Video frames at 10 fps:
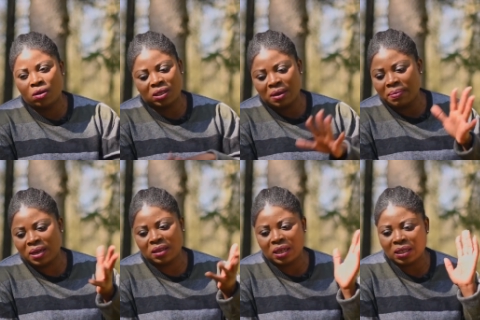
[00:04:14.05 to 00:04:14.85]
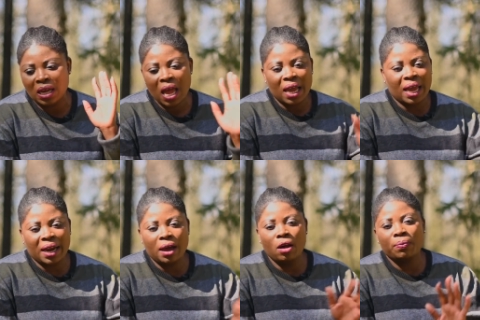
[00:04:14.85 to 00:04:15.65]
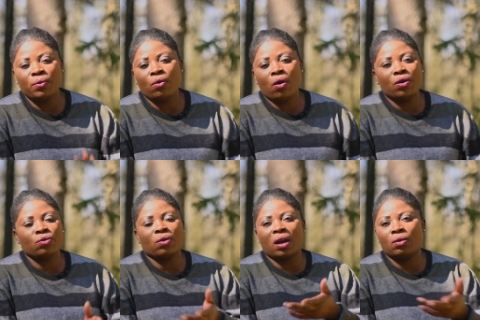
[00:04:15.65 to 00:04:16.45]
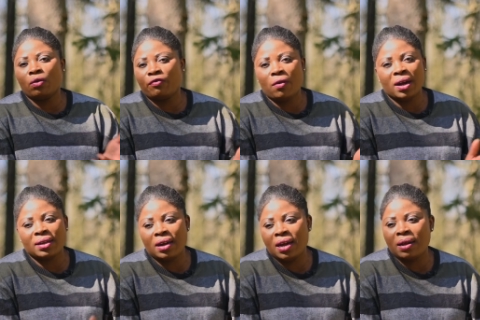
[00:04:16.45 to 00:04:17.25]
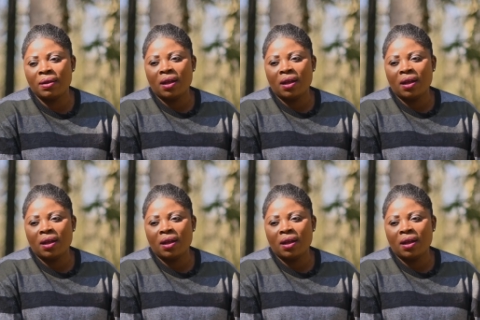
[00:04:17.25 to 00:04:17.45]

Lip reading: somebody that can help you, or you can look for other,